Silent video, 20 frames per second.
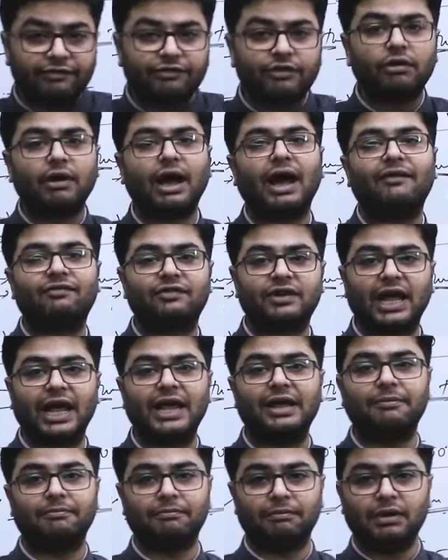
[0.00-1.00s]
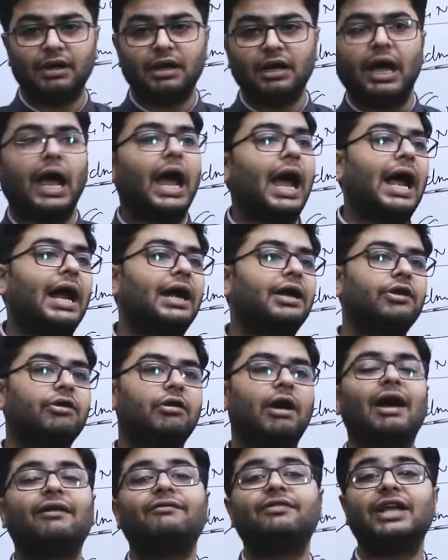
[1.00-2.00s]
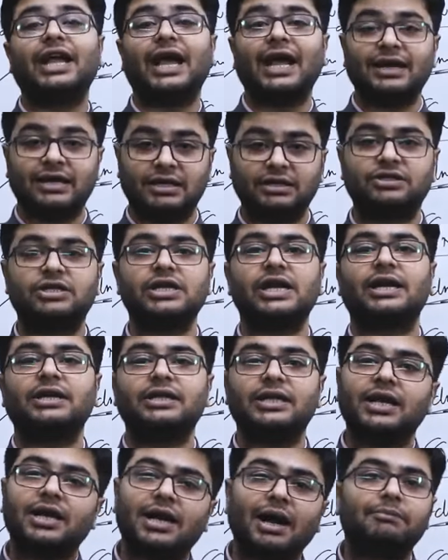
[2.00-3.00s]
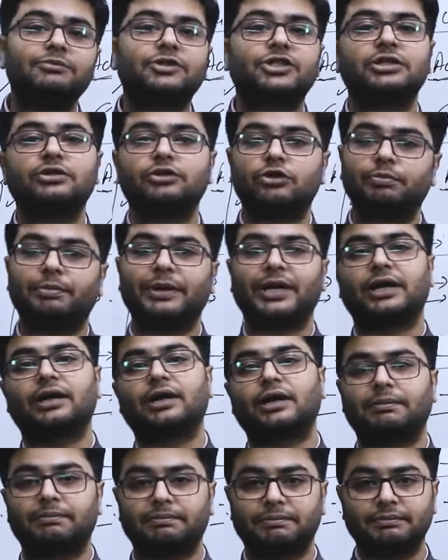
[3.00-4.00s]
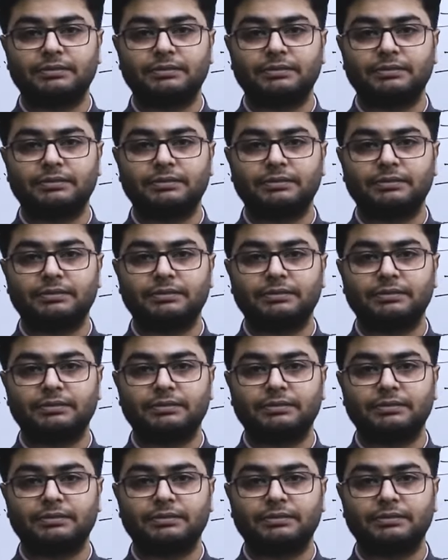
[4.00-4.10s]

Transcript: if you have time and you have the energy and the gumption to pick it up.